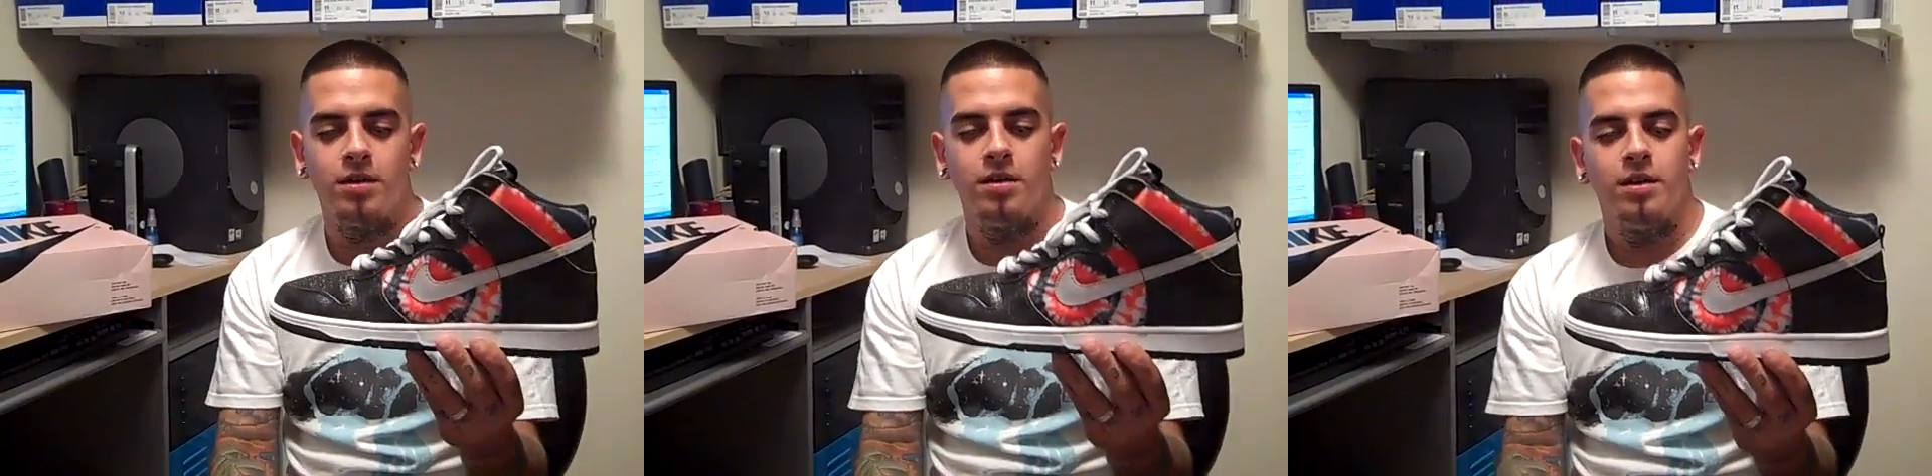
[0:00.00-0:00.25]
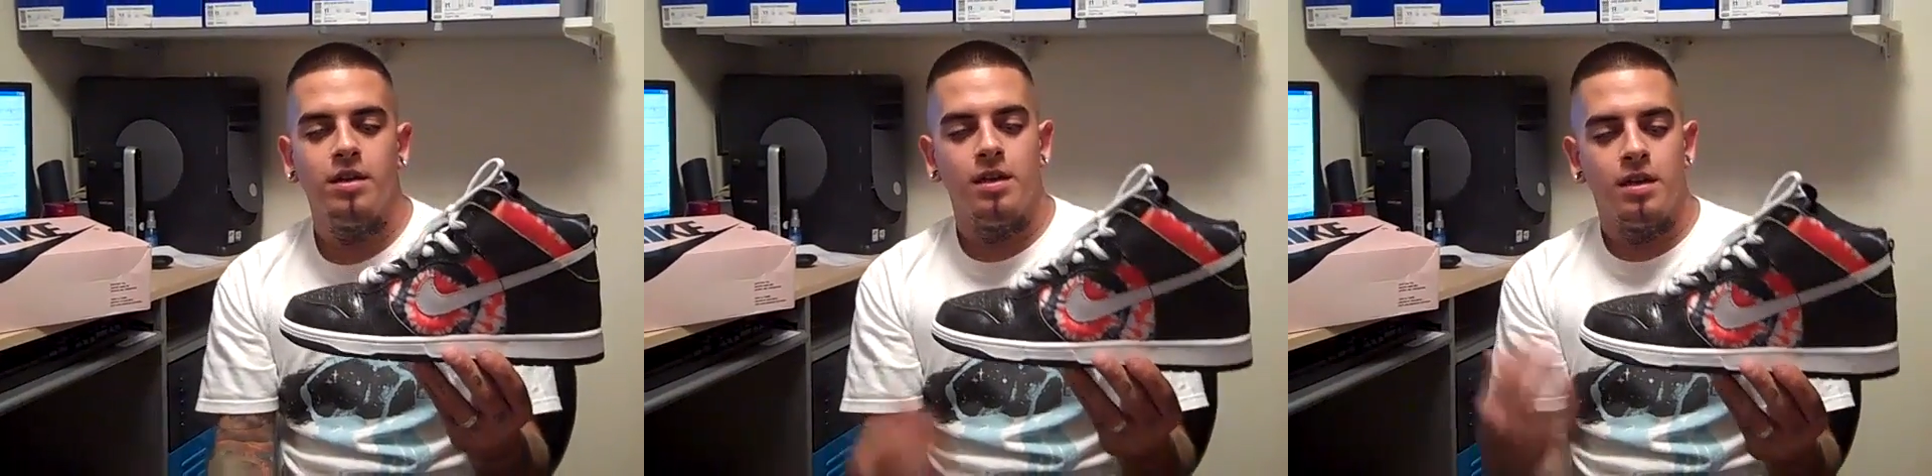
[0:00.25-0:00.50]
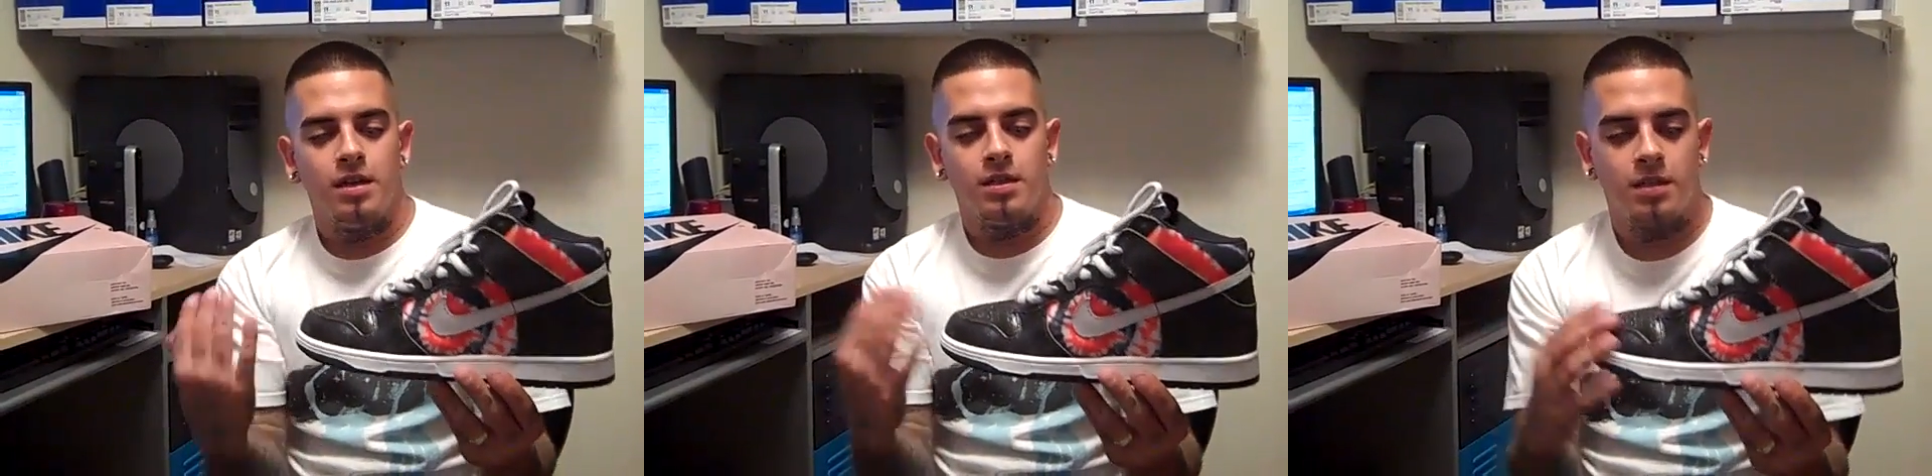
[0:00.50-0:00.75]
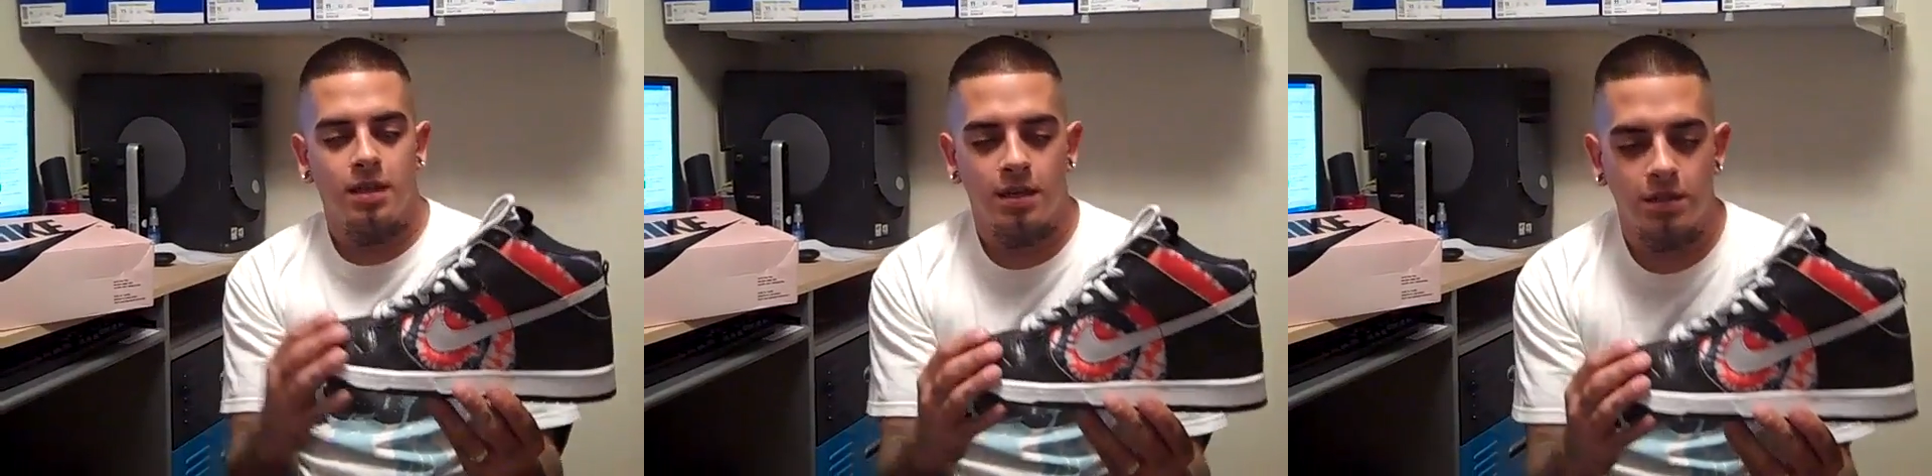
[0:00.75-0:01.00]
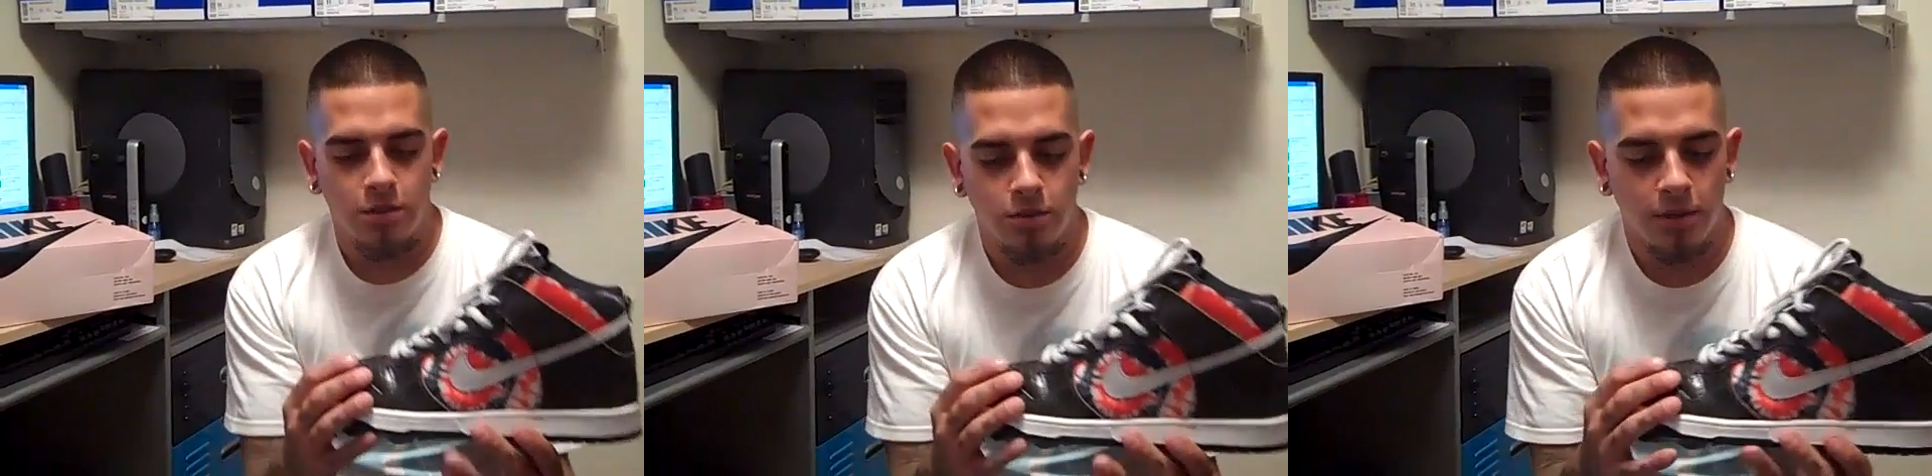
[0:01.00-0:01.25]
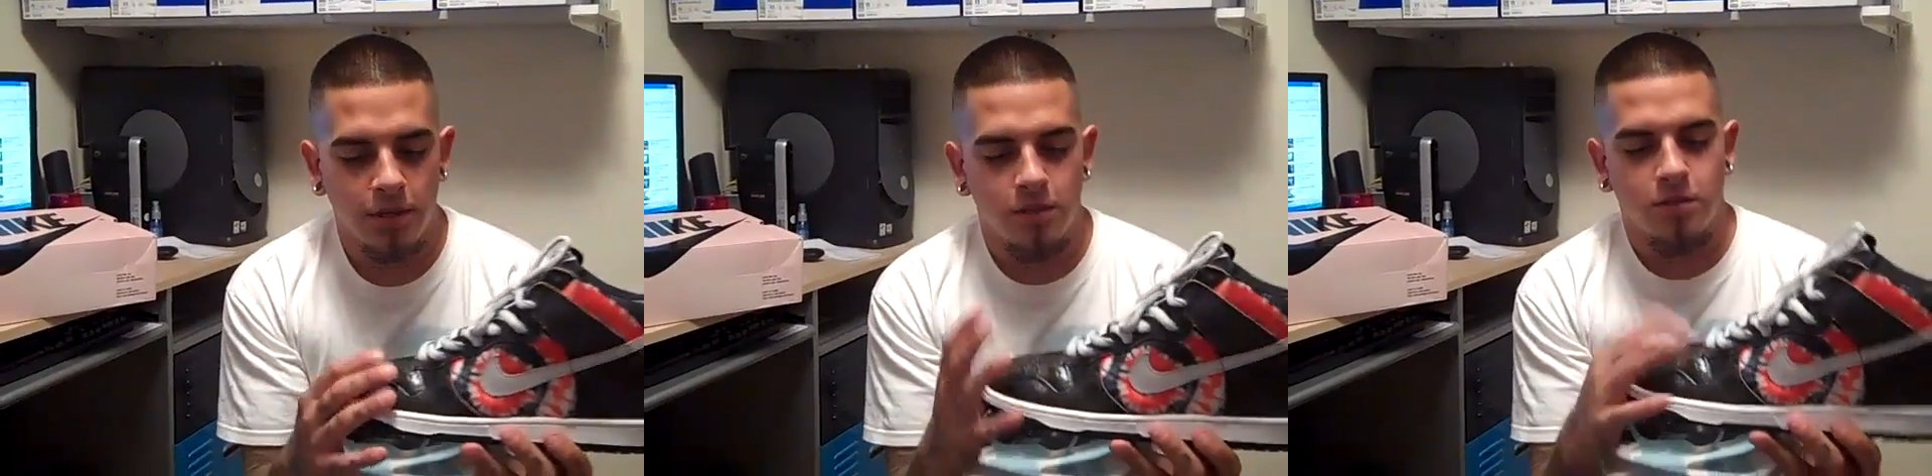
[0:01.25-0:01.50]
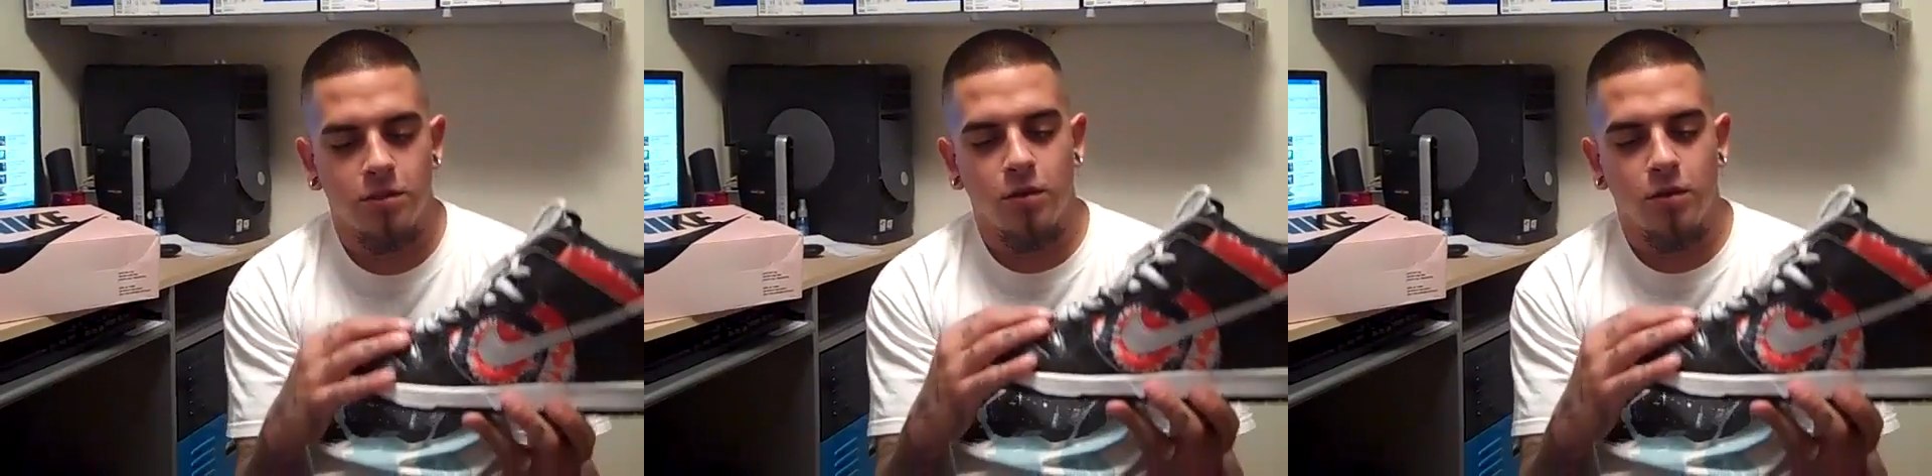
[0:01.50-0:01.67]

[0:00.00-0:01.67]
Let's get into it.